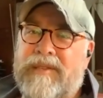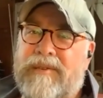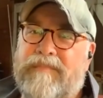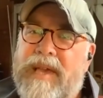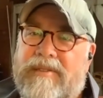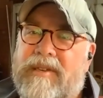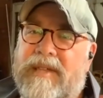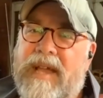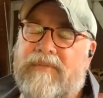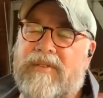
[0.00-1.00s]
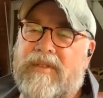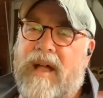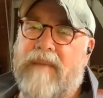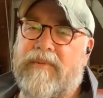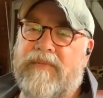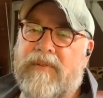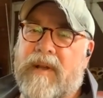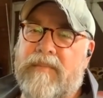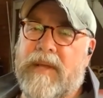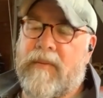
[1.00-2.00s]
You basically have to stop if you're
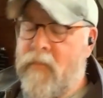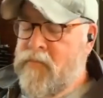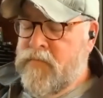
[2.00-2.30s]
coming